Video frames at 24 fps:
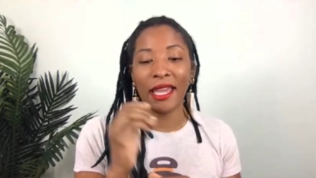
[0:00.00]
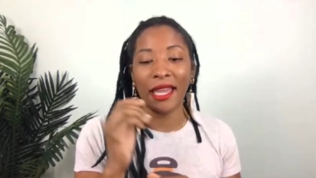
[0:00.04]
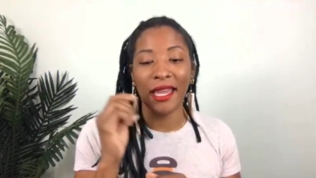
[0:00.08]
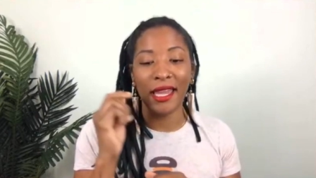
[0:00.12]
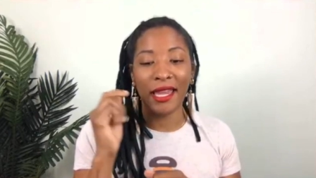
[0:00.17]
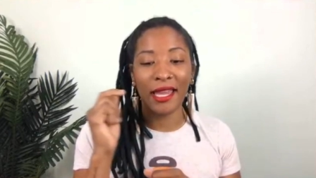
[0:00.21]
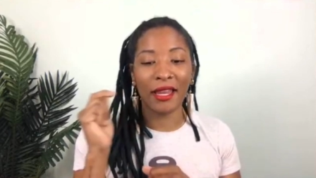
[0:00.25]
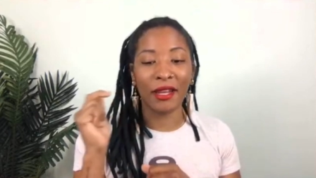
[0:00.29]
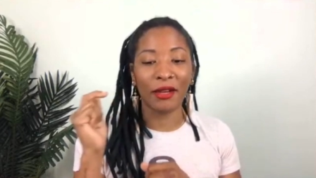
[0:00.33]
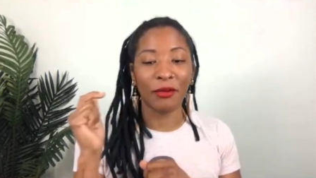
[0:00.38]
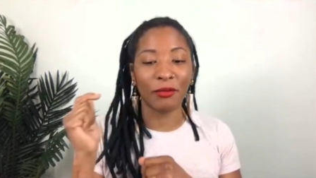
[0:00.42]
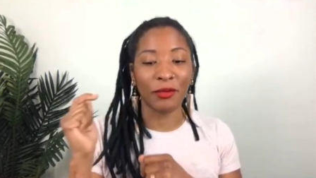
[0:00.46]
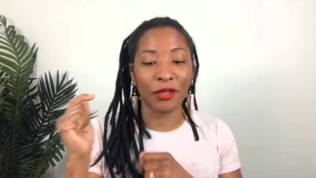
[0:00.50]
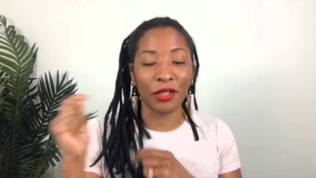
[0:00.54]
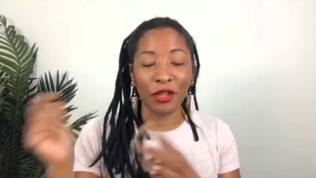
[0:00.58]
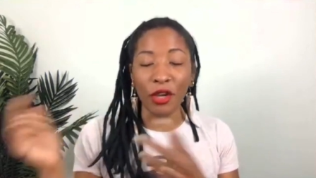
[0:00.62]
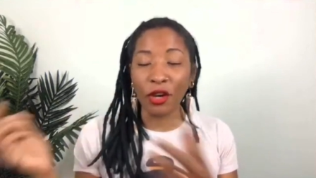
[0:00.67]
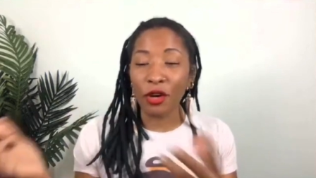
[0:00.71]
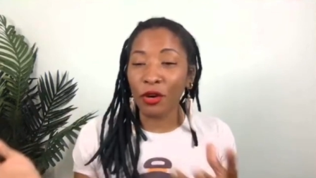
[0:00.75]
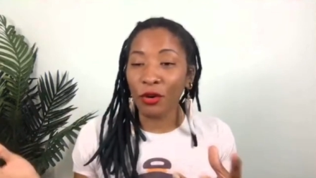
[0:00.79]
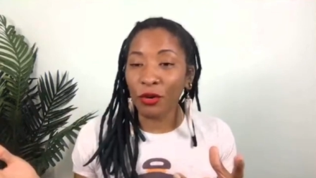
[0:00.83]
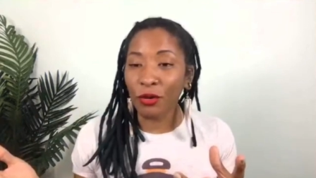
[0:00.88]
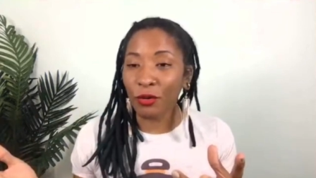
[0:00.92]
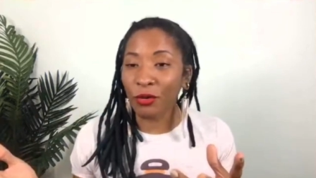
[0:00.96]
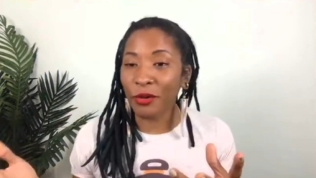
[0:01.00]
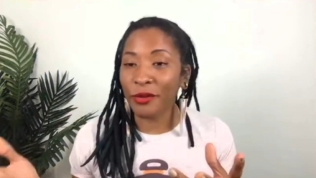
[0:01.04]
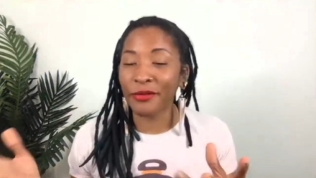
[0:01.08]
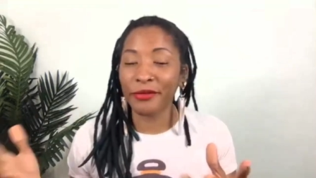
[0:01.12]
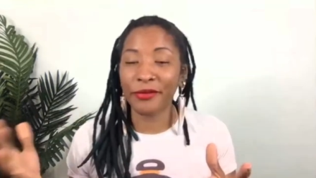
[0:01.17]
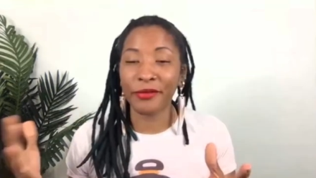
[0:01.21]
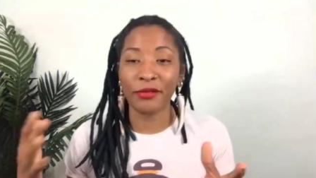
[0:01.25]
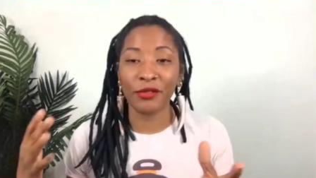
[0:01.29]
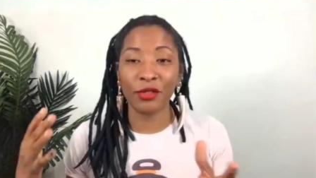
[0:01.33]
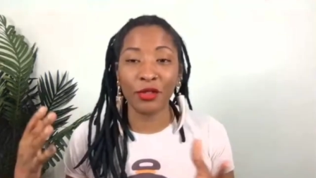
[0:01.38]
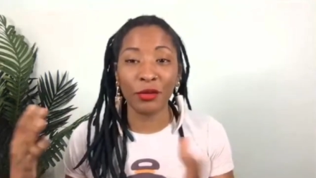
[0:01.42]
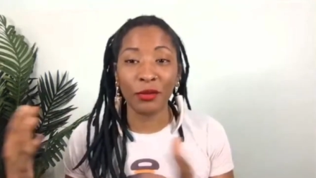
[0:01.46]
And we know
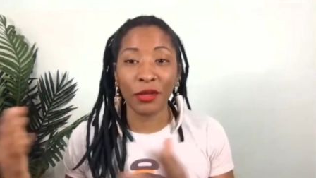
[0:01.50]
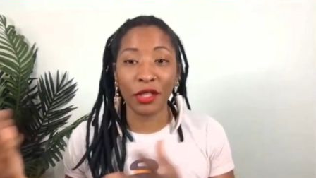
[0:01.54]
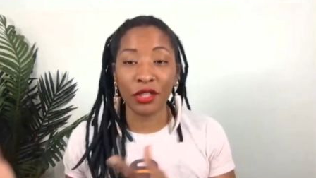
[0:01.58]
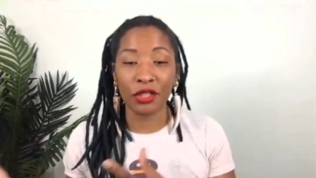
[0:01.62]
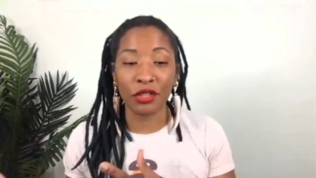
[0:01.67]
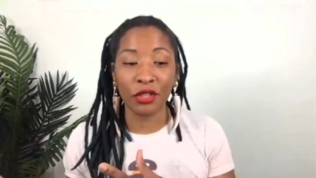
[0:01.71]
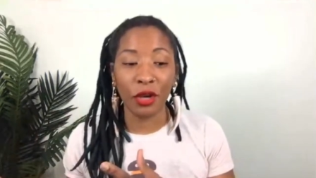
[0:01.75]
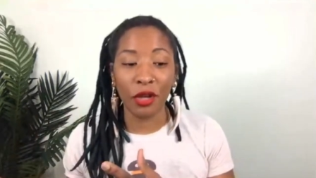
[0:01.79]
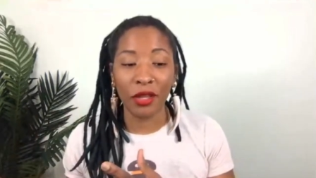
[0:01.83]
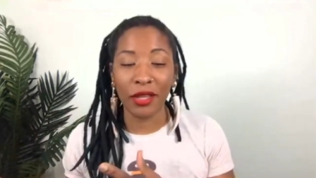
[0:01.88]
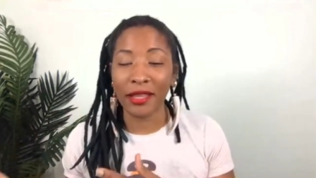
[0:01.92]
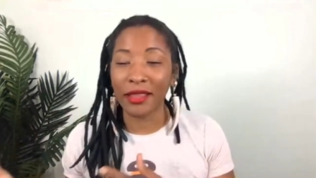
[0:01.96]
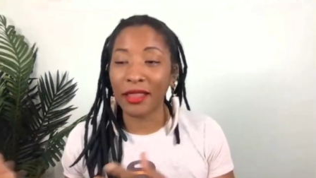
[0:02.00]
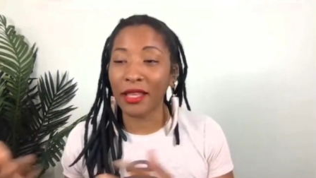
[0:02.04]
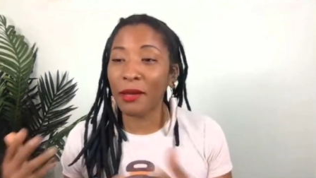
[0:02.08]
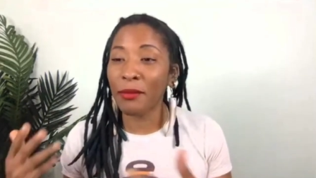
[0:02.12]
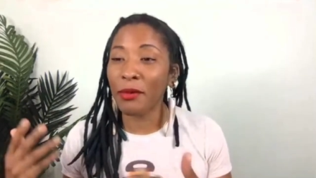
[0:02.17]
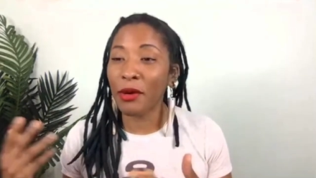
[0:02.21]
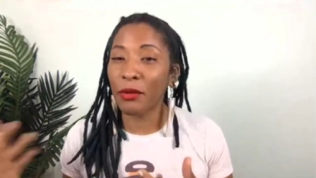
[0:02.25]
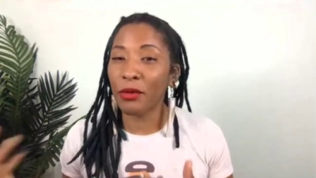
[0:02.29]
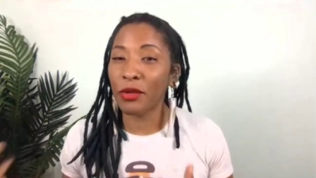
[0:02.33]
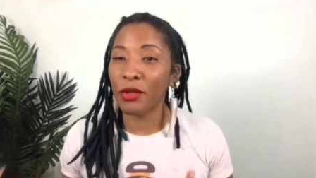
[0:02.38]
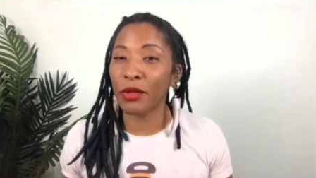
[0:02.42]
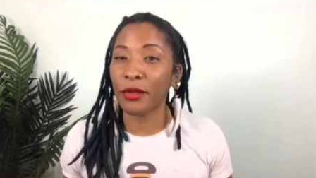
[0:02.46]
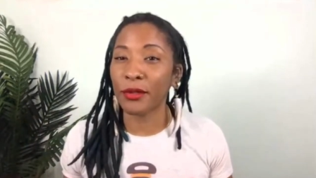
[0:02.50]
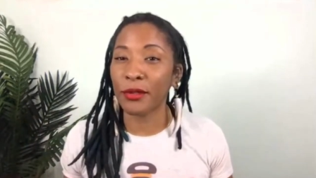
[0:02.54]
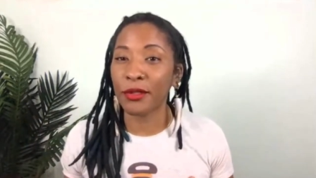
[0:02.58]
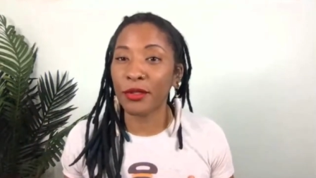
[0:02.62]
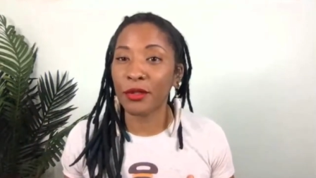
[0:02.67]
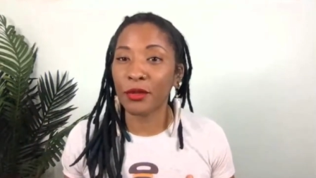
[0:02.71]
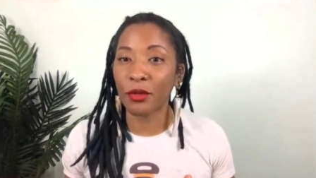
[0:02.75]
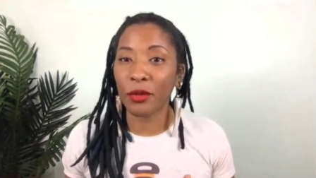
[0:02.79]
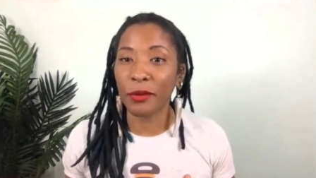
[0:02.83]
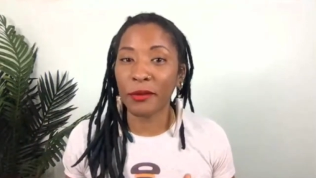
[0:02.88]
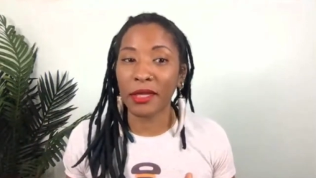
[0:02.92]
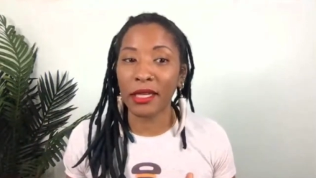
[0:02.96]
too much salt, like think about when you go
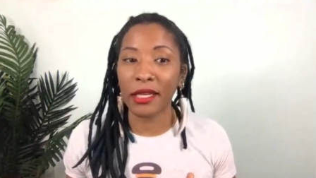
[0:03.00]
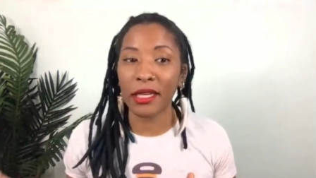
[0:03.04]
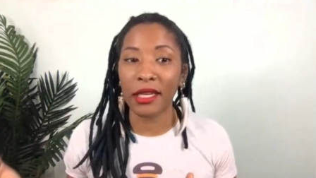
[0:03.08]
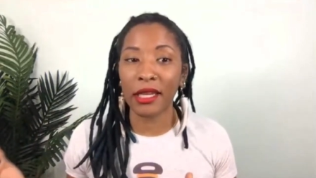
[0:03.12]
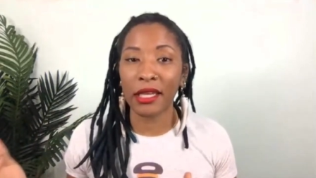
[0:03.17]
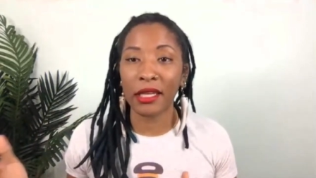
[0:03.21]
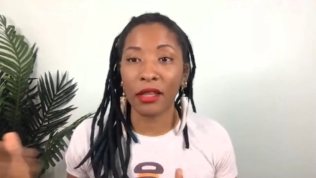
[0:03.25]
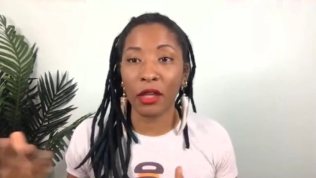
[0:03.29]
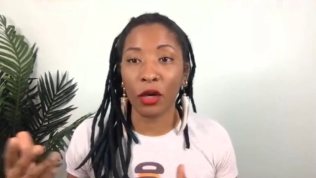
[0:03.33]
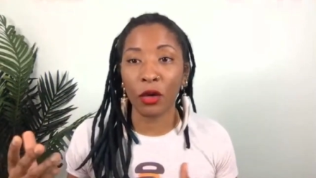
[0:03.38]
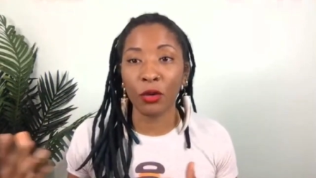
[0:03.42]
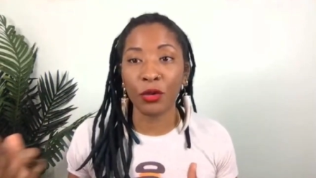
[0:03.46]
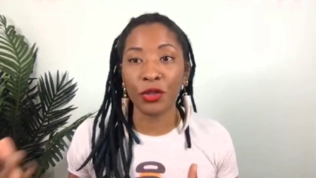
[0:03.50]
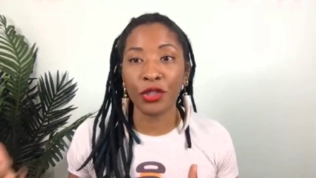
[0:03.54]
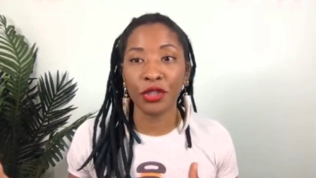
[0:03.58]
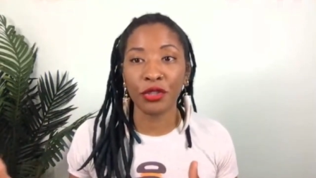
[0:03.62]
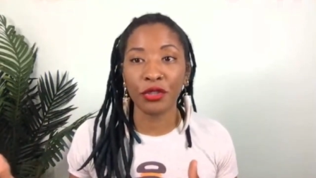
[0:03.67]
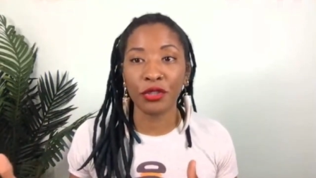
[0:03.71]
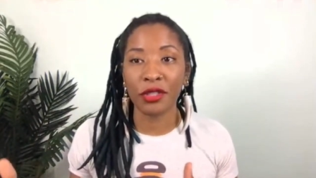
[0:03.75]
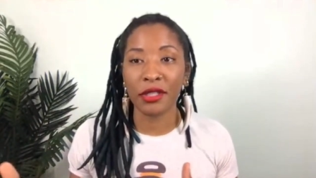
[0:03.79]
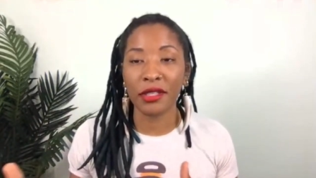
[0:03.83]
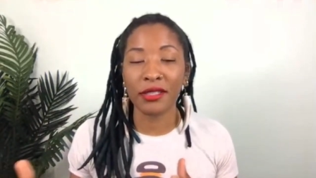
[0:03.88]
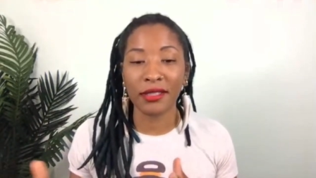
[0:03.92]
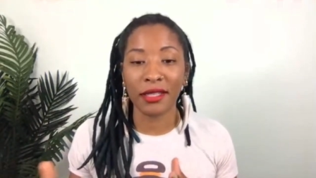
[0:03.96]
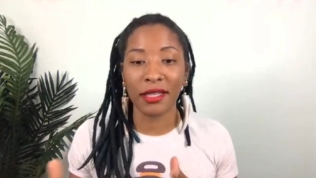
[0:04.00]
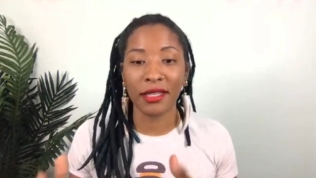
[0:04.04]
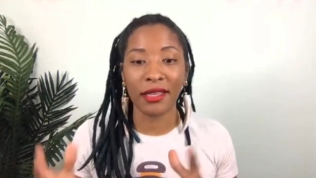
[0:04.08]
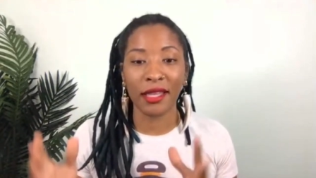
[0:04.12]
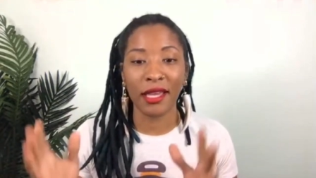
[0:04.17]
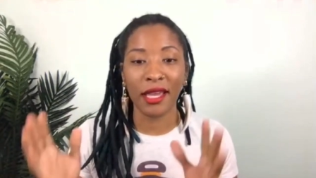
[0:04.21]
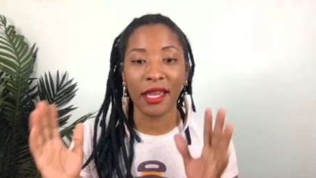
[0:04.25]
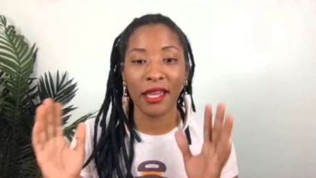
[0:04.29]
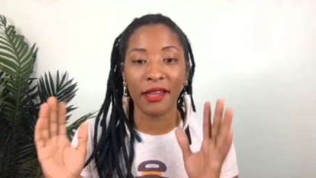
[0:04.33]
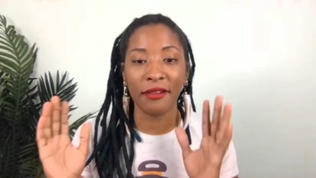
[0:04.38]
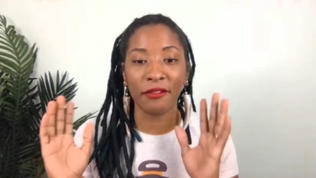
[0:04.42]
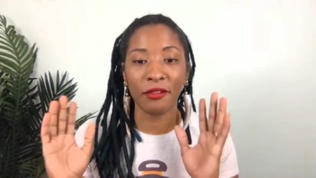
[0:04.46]
swimming in the ocean or things like
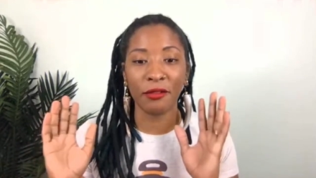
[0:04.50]
that,